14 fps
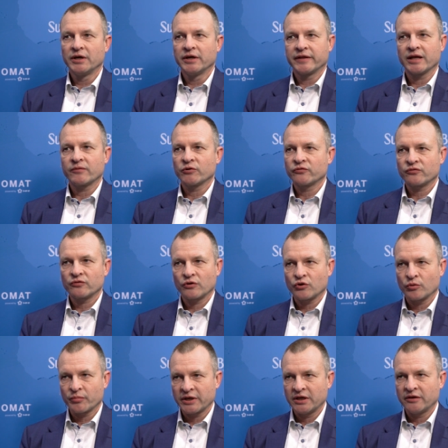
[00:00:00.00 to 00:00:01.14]
That was
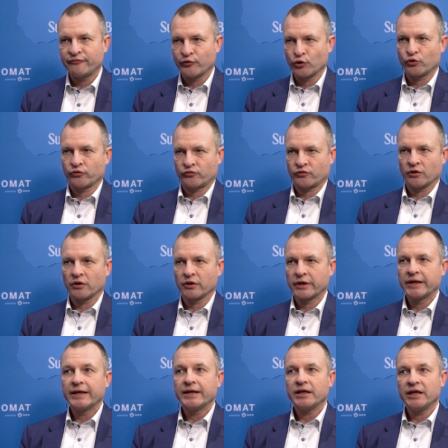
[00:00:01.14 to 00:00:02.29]
completely focused on
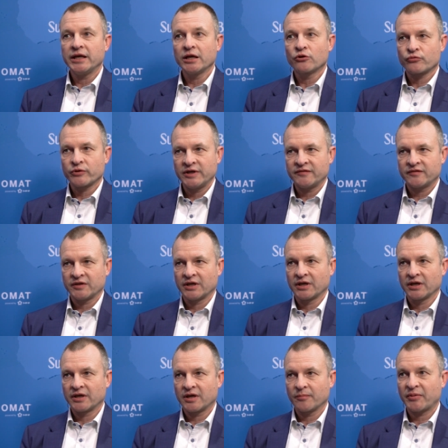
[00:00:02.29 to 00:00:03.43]

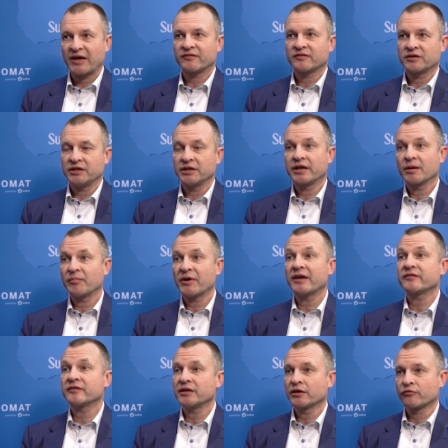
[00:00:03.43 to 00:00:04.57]
increasing capacity,
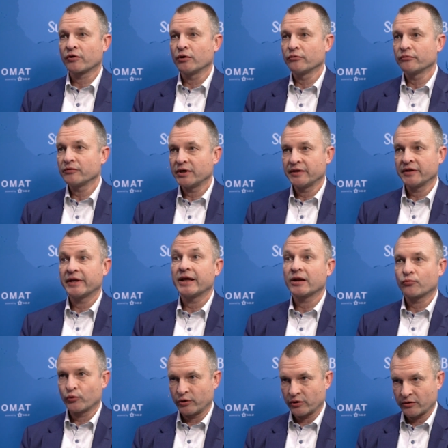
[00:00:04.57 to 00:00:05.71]
capacity growth in the
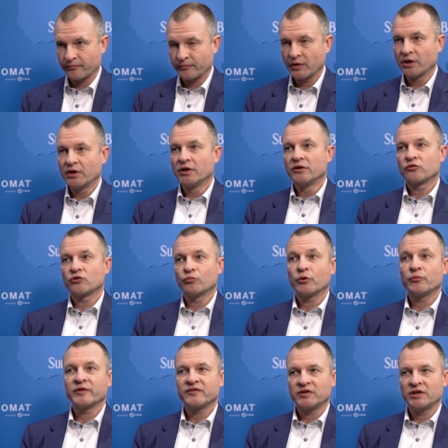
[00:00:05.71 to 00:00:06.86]
network. Mm-hmm. So what
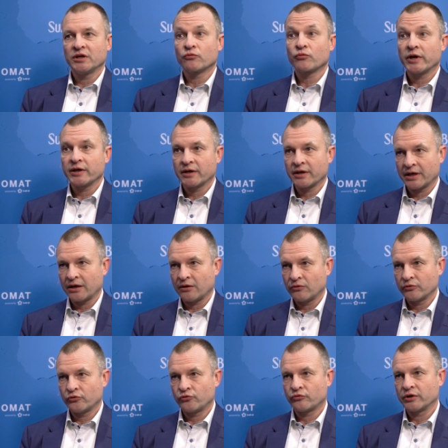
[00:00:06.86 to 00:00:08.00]
we're seeing right now
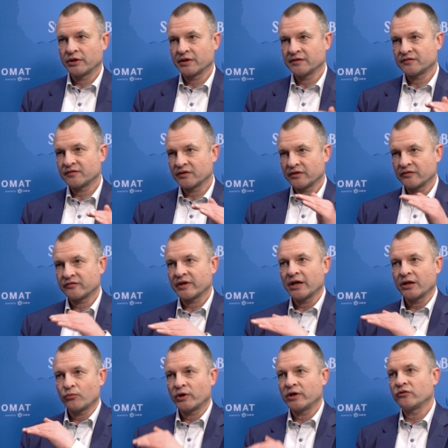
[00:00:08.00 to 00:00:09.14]
during this uh,
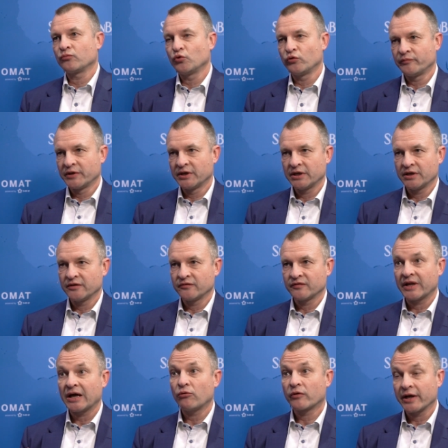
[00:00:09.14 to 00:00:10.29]
sideways movement is
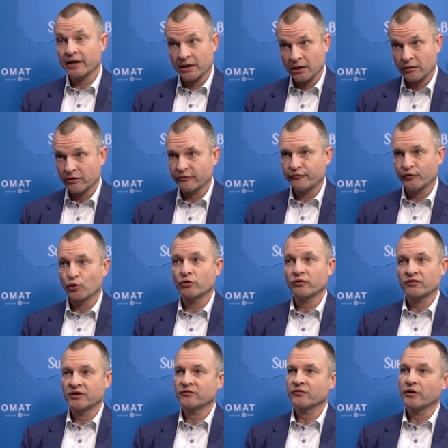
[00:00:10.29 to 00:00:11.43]
now right now the focus
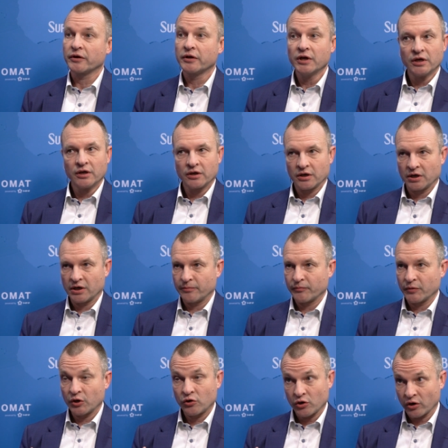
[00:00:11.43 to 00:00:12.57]
is on um,
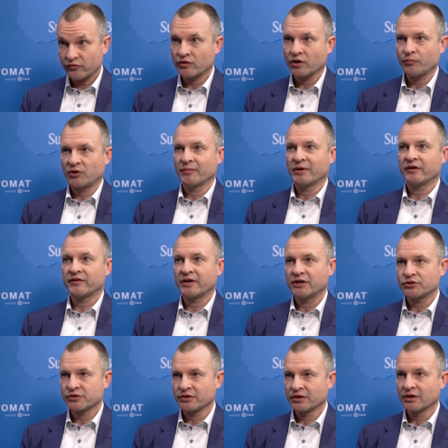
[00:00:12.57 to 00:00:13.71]
cost
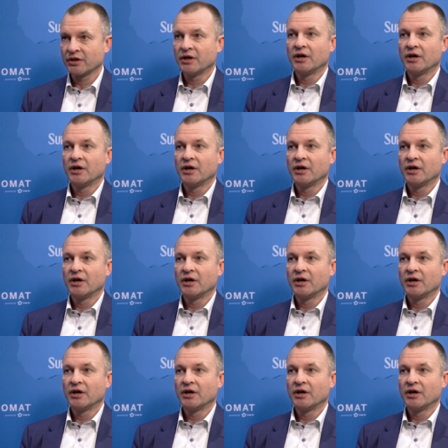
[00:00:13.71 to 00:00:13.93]
optimization,